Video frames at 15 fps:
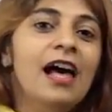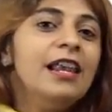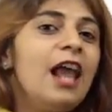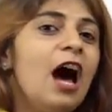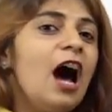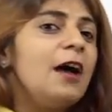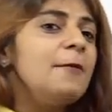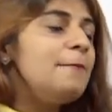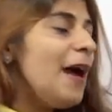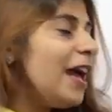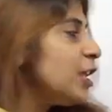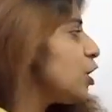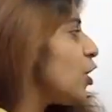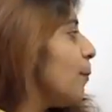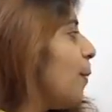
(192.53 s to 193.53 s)
Now, "I
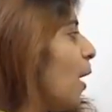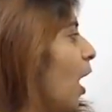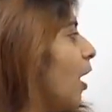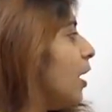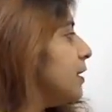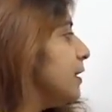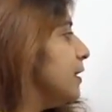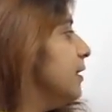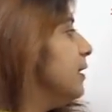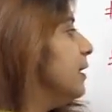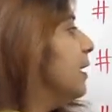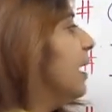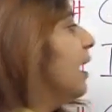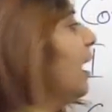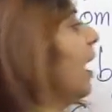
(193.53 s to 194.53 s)
beg your
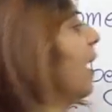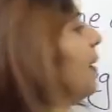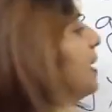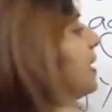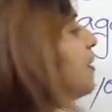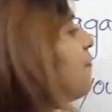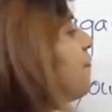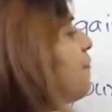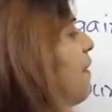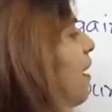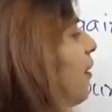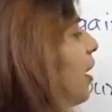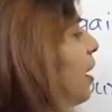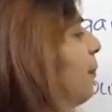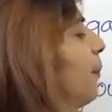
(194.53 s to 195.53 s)
pardon" is a
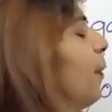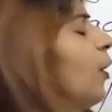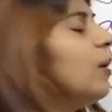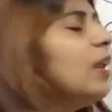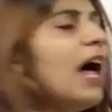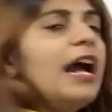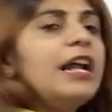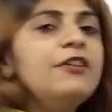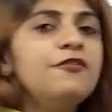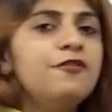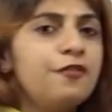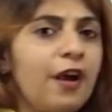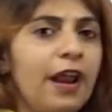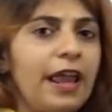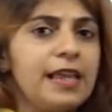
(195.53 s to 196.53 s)
very polite
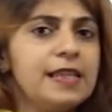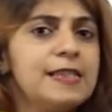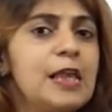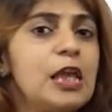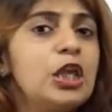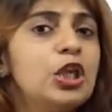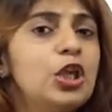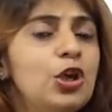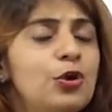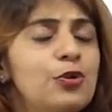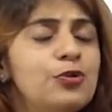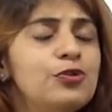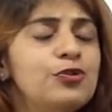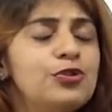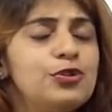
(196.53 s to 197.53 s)
phrase
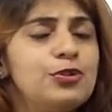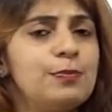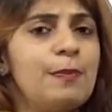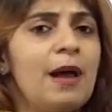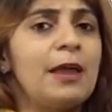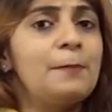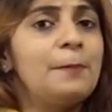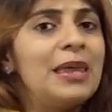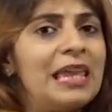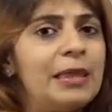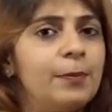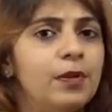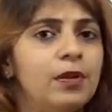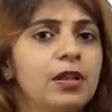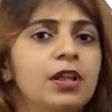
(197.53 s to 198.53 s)
used by
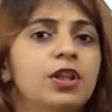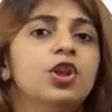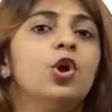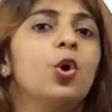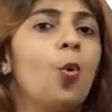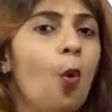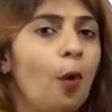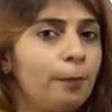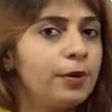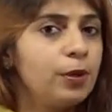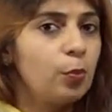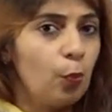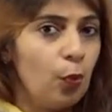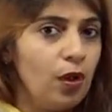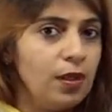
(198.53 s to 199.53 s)
people in the
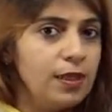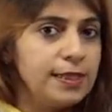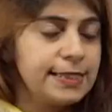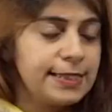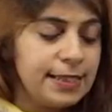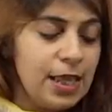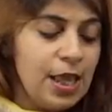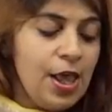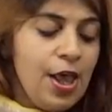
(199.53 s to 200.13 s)
corporate world.